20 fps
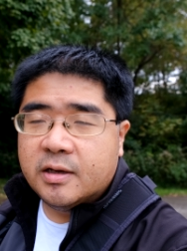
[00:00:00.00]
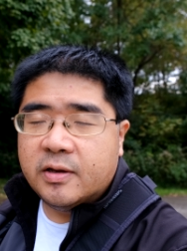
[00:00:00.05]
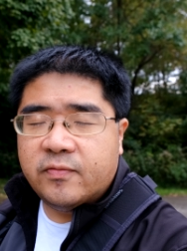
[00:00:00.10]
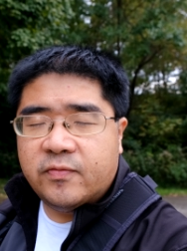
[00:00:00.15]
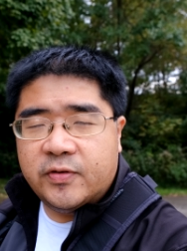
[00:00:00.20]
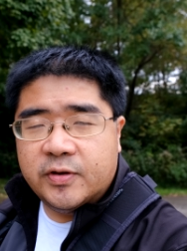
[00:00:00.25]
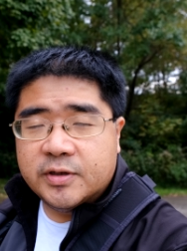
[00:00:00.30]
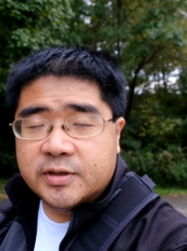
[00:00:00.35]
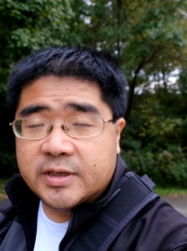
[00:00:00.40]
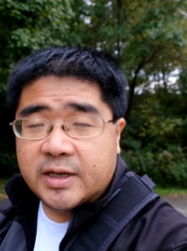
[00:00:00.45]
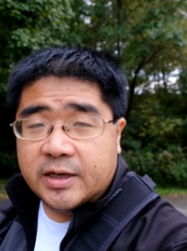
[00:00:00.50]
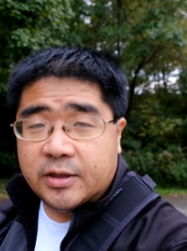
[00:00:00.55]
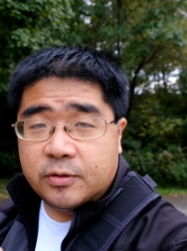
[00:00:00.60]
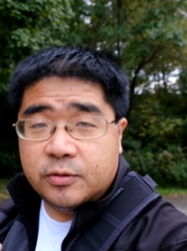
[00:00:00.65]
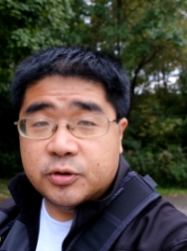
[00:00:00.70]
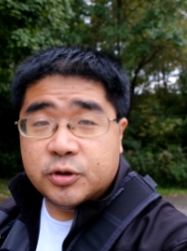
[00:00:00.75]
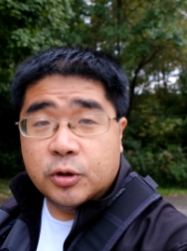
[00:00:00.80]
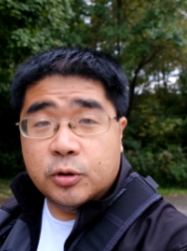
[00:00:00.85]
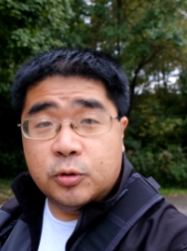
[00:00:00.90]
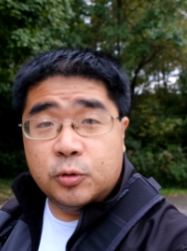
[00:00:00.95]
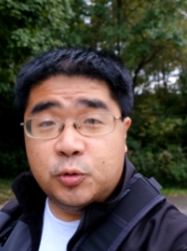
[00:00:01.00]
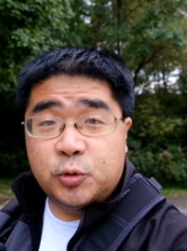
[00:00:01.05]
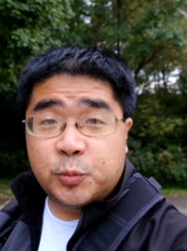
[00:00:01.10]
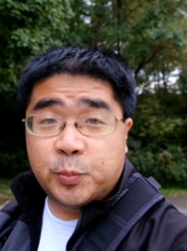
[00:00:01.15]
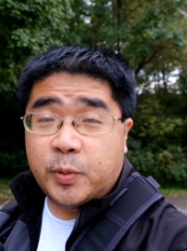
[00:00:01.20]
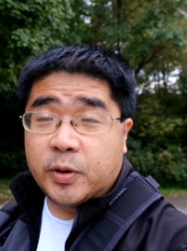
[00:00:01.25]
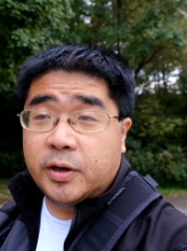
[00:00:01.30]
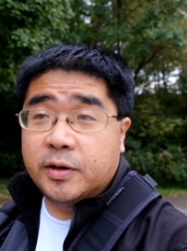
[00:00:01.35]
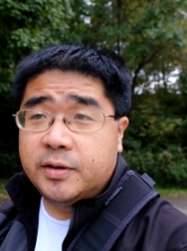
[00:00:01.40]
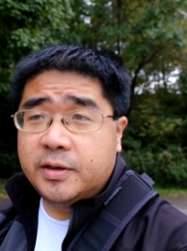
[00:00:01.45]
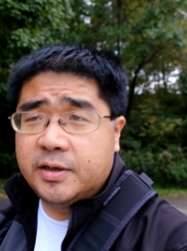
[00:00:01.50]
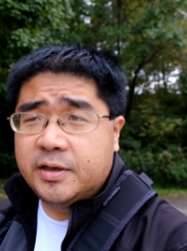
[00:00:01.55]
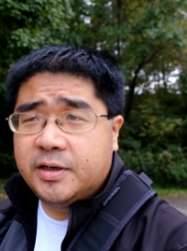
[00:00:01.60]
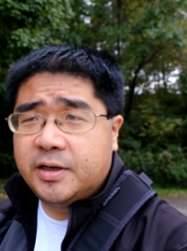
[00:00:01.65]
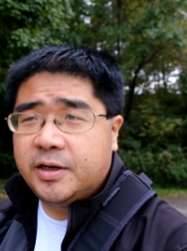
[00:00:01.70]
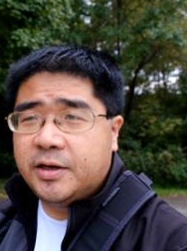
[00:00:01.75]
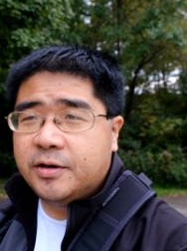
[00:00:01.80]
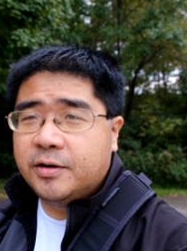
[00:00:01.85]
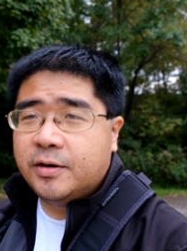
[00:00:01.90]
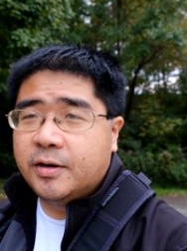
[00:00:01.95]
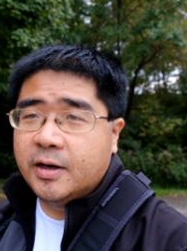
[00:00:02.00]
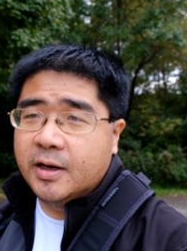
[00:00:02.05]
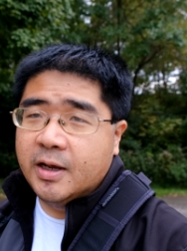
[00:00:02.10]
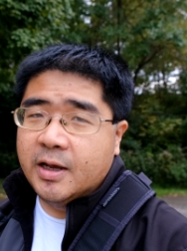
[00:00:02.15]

It feels like there's a loose part in here.